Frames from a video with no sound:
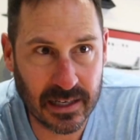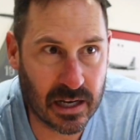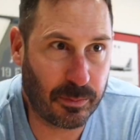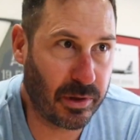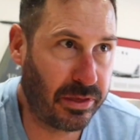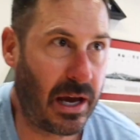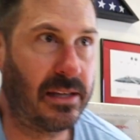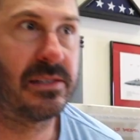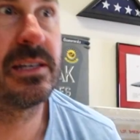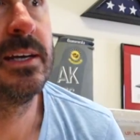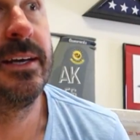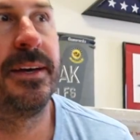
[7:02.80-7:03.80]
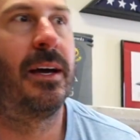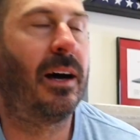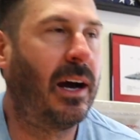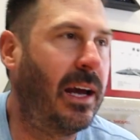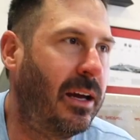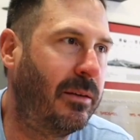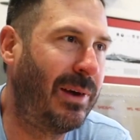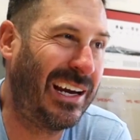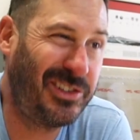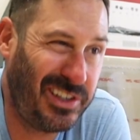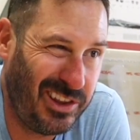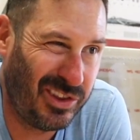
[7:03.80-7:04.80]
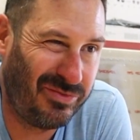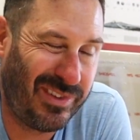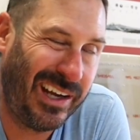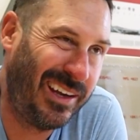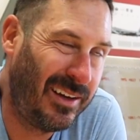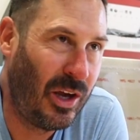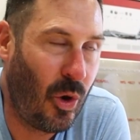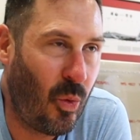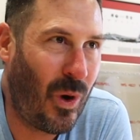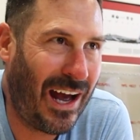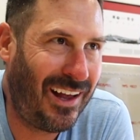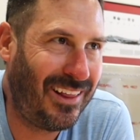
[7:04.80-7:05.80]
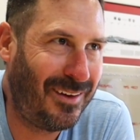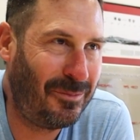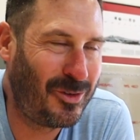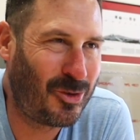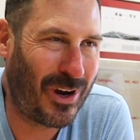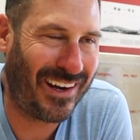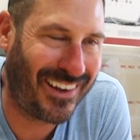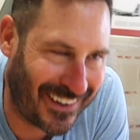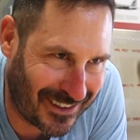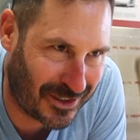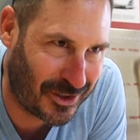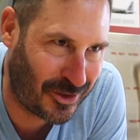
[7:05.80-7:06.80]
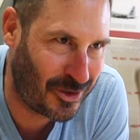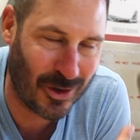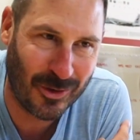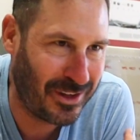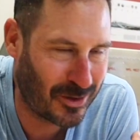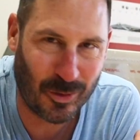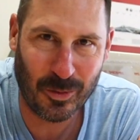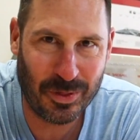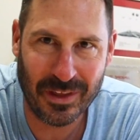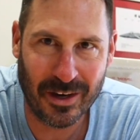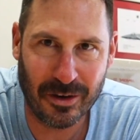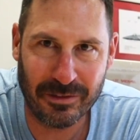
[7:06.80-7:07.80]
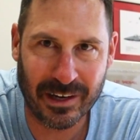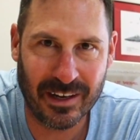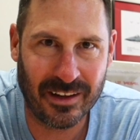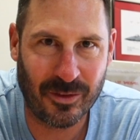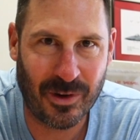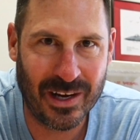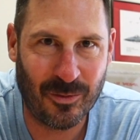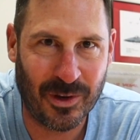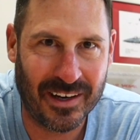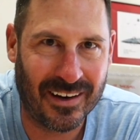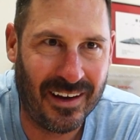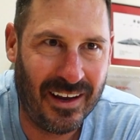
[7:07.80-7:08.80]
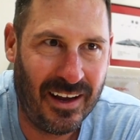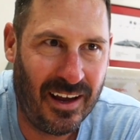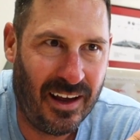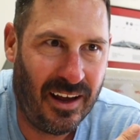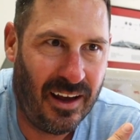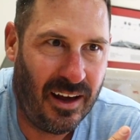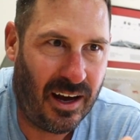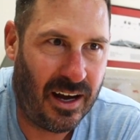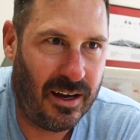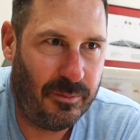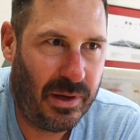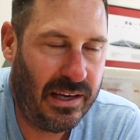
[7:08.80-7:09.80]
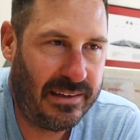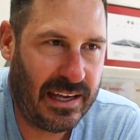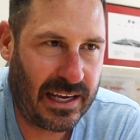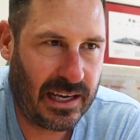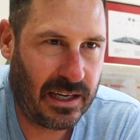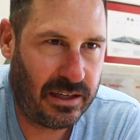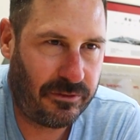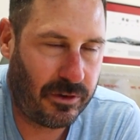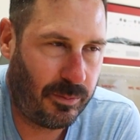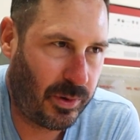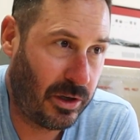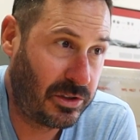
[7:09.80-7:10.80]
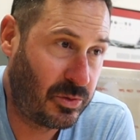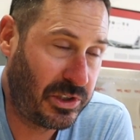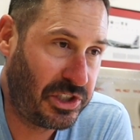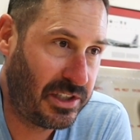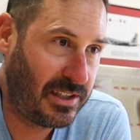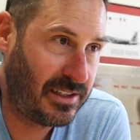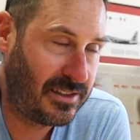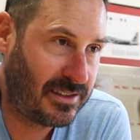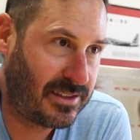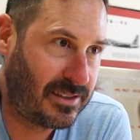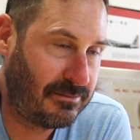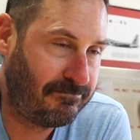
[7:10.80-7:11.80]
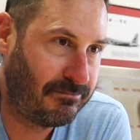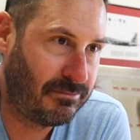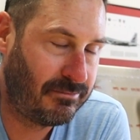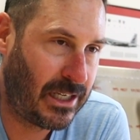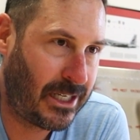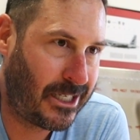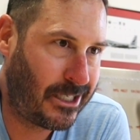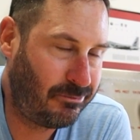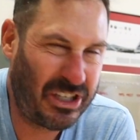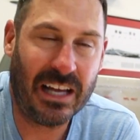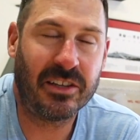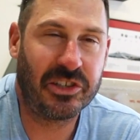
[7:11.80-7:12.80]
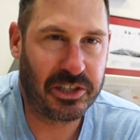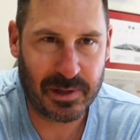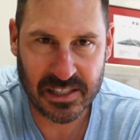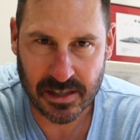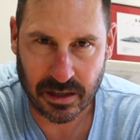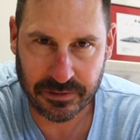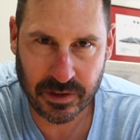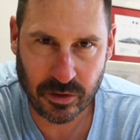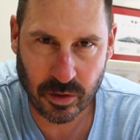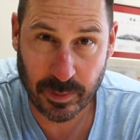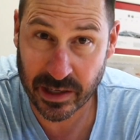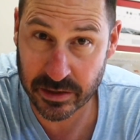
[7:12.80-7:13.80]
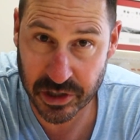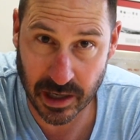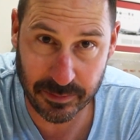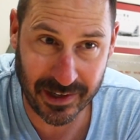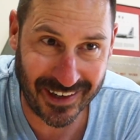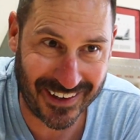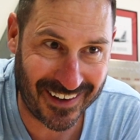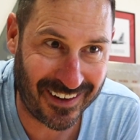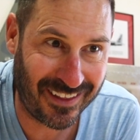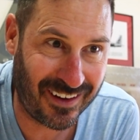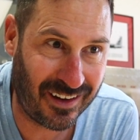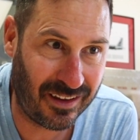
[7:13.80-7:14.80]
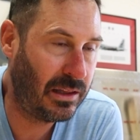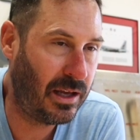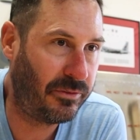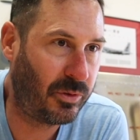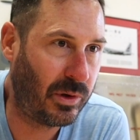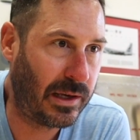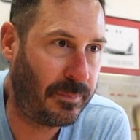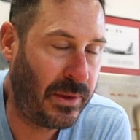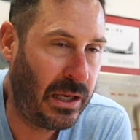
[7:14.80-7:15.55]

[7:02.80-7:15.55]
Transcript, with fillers: A couple of thoughts. I am actually, while I'm dreading doing this whole thing over again on the right wing, I'm taking a different approach, which is uh, challenging myself to do a better job than I did on the left wing.